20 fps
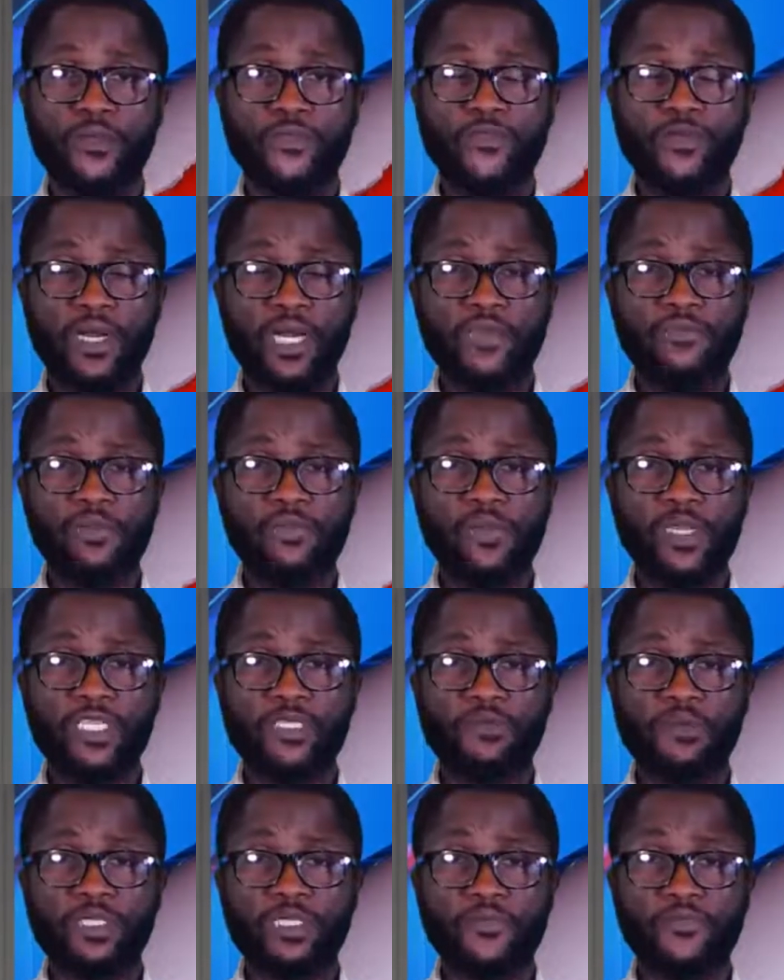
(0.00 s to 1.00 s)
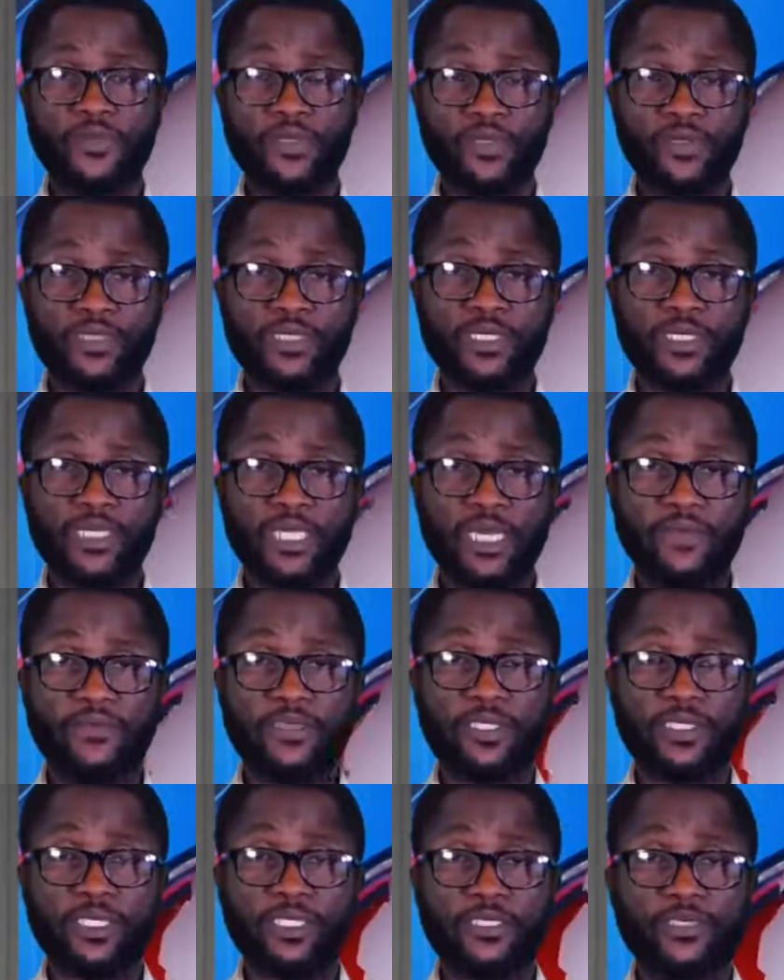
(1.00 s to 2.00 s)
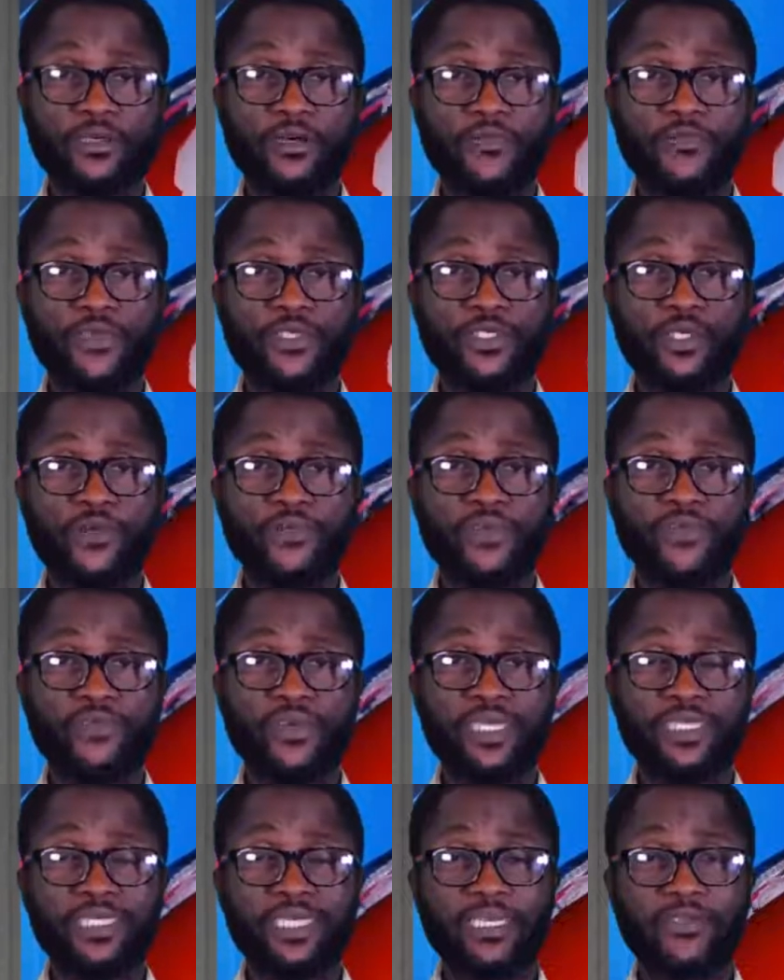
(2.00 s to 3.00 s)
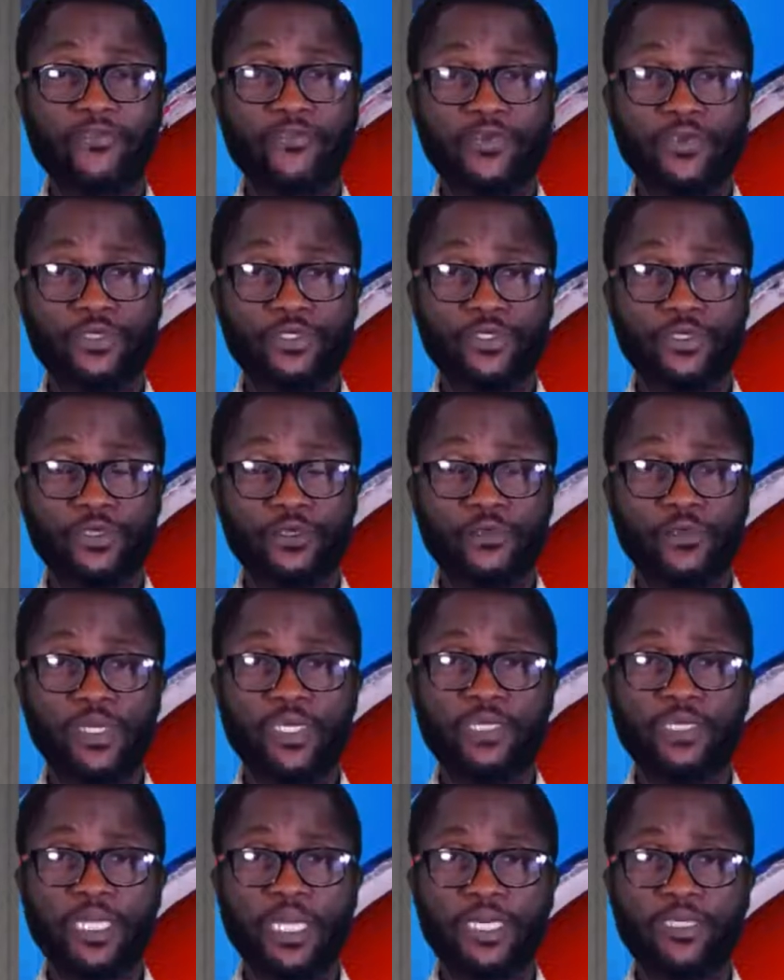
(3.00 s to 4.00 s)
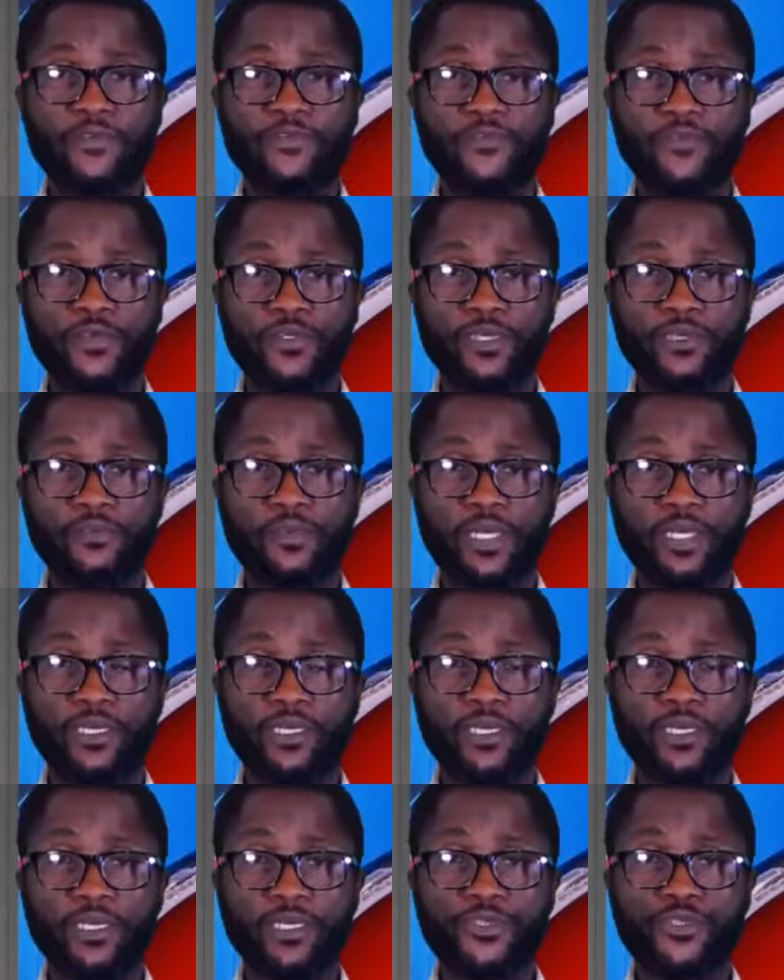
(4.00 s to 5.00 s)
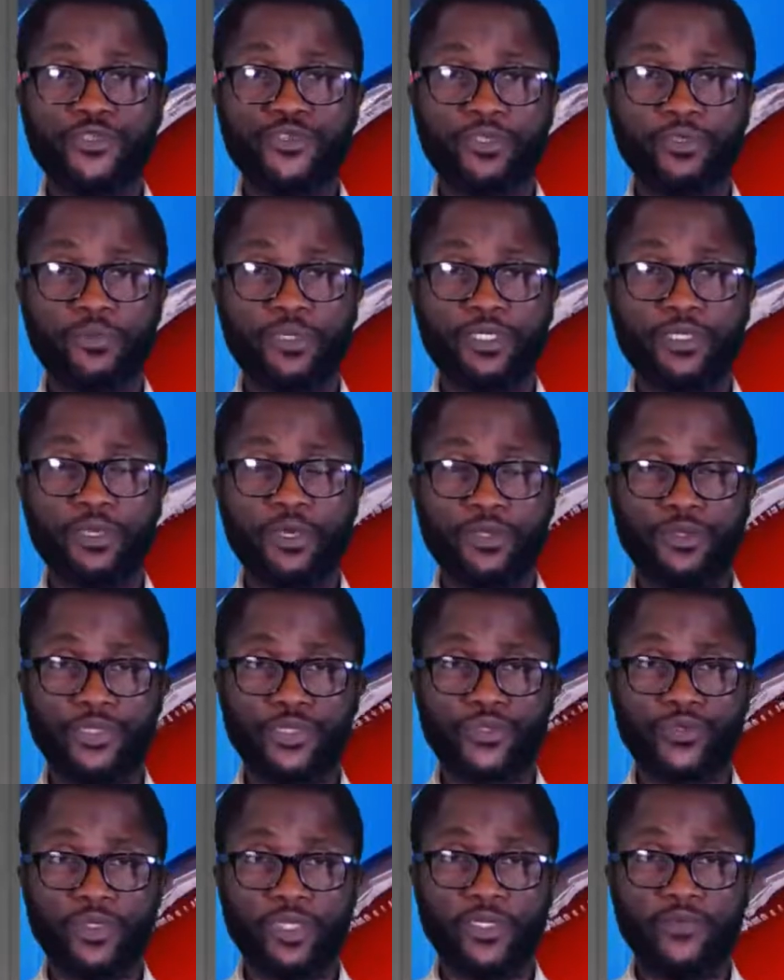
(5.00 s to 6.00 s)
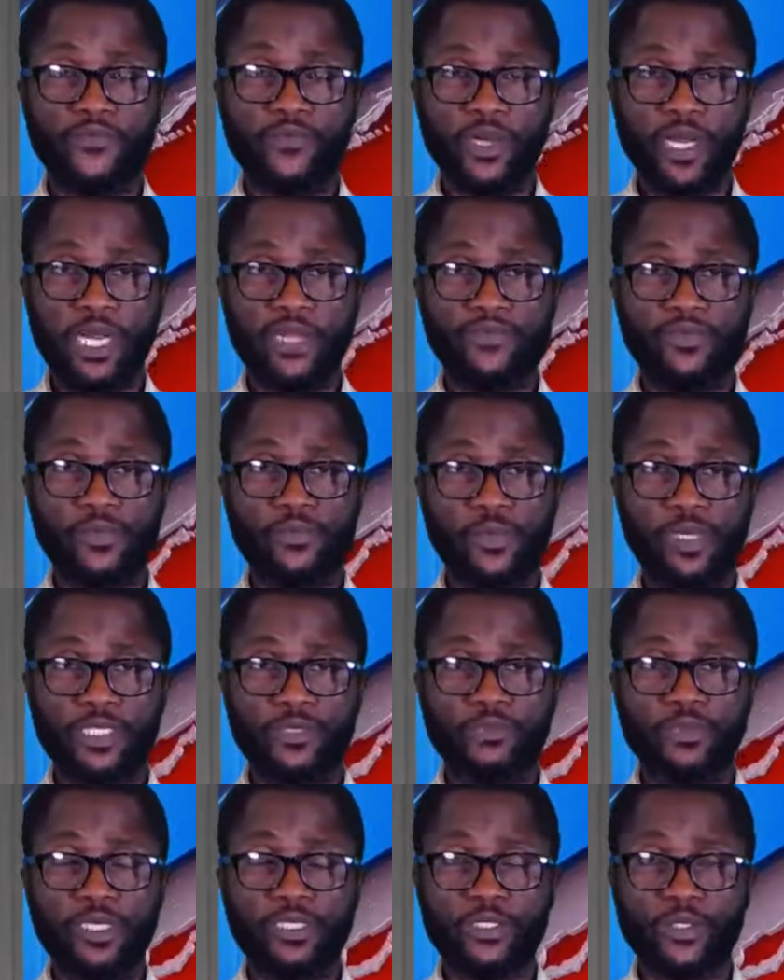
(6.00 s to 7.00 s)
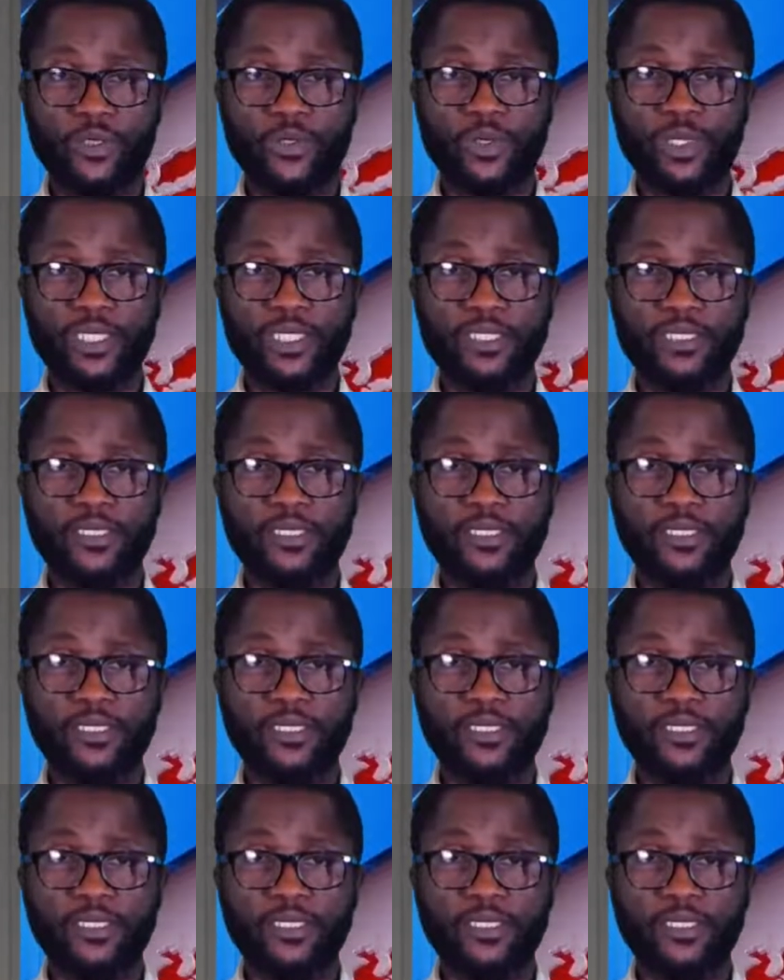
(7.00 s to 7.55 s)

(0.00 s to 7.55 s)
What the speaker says: For other placements of your goods and services, coverage of events and function, please dial the phone number streaming on your screen for advert placements only.